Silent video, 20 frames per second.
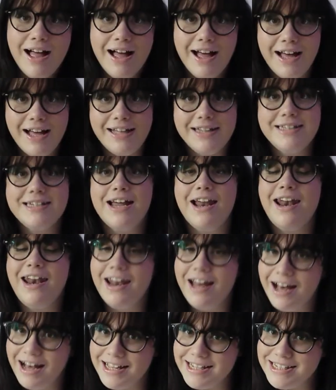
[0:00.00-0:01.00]
And
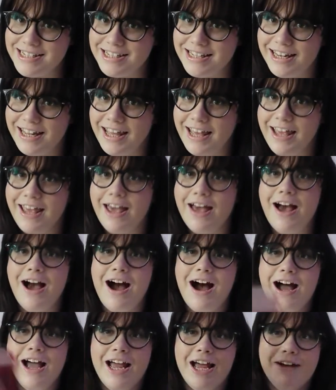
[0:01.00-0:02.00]
lastly,
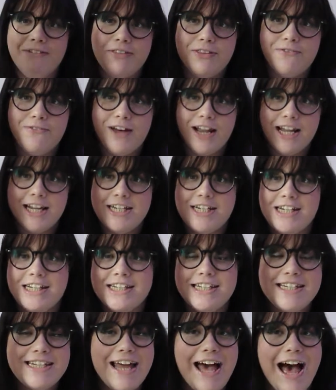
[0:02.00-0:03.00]
I have The Vanishing
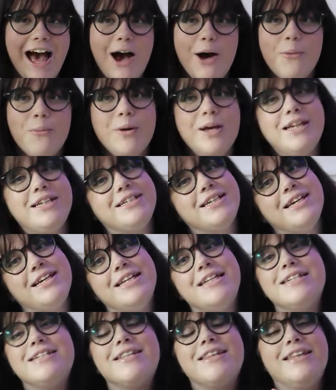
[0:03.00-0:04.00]
Stair, which
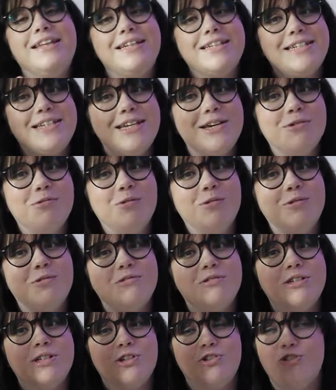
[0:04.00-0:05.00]
is the
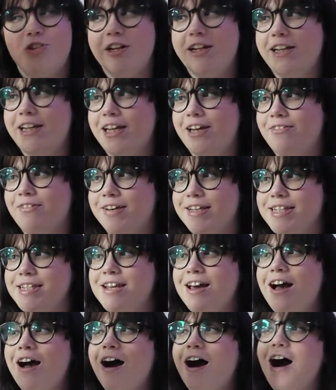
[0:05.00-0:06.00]
sequel to Truly Devious.
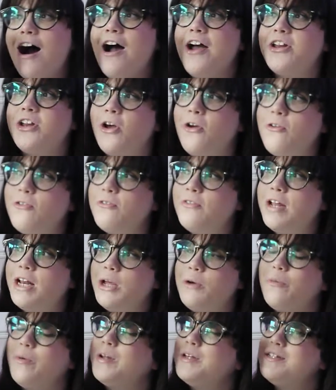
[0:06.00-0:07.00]
I don't
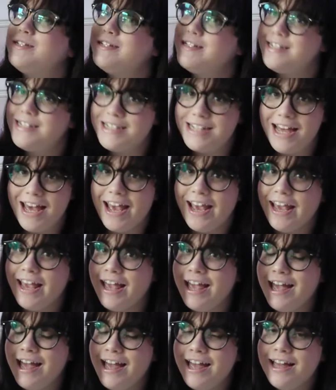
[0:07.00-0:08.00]
really want to
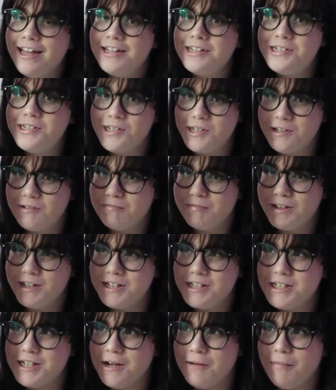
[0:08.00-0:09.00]
say too
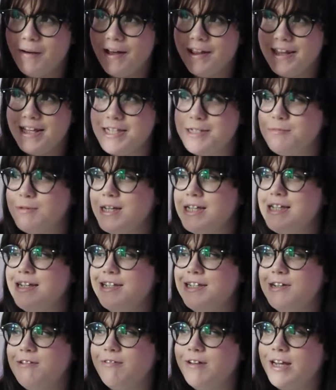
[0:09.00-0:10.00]
much about this because
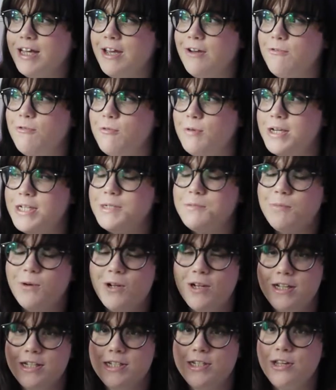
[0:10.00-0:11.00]
I don't want to give away
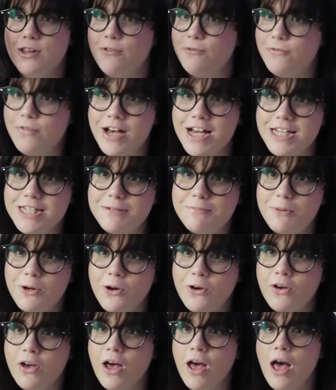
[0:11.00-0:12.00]
spoilers to the first
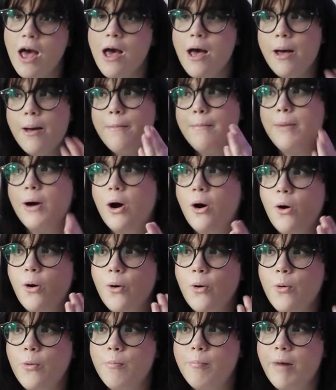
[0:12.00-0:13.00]
book, but
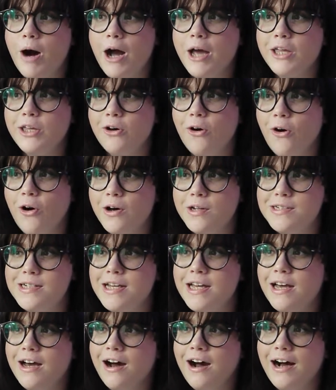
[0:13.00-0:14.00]
oh my god,
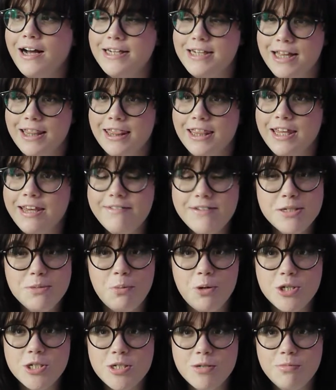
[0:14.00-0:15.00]
I didn't think it was
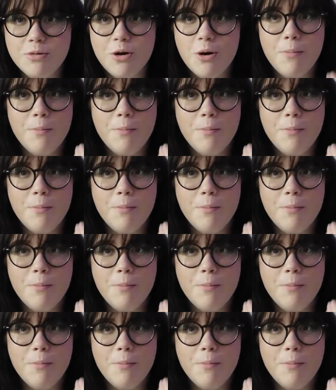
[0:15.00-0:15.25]
possible,